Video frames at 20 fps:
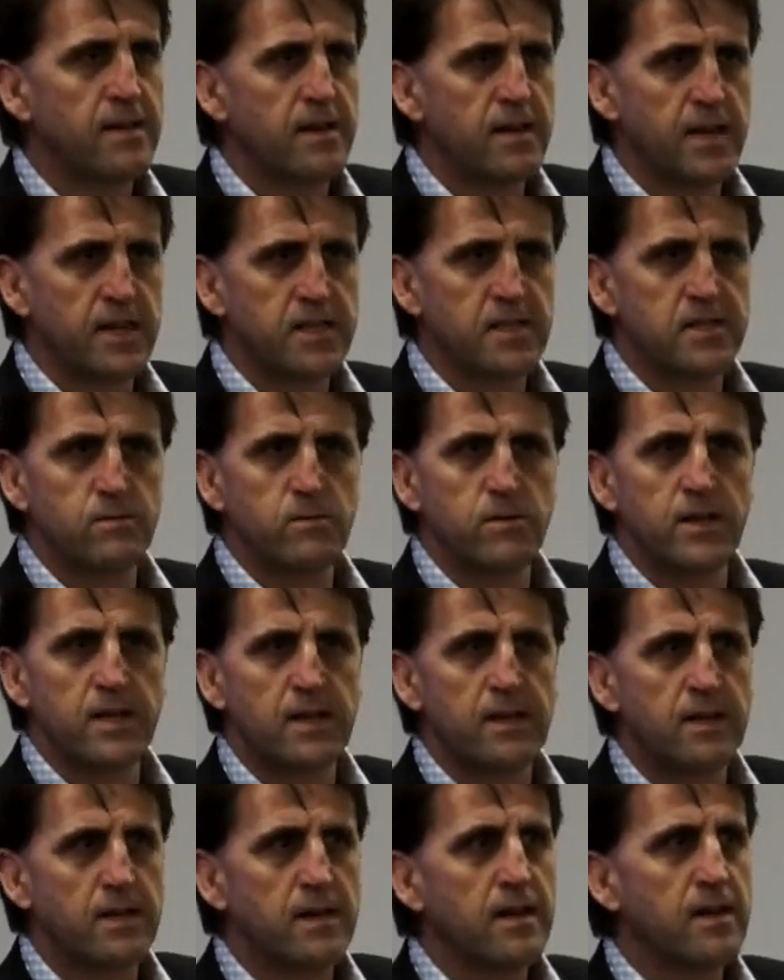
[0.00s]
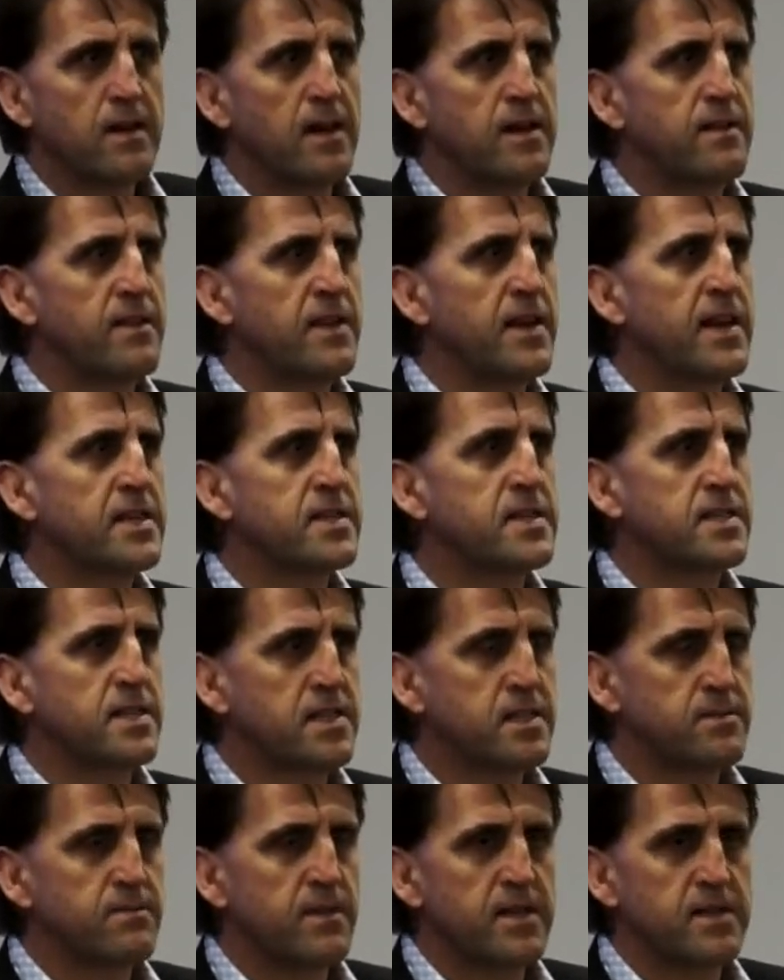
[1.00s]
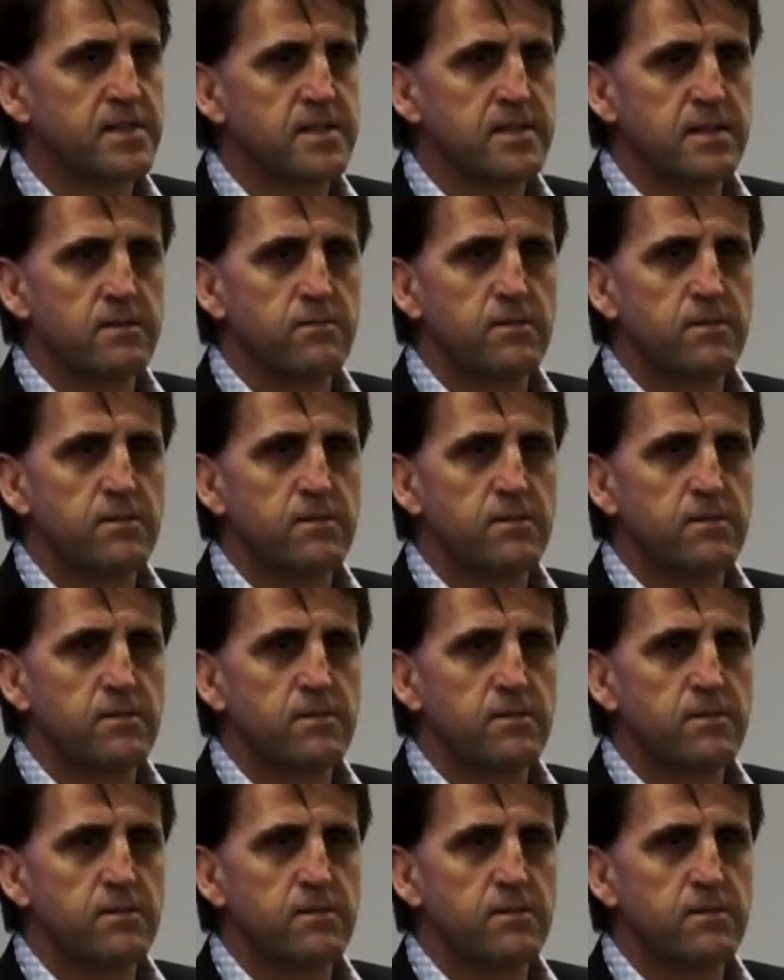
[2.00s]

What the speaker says: next week and in the next 6 months,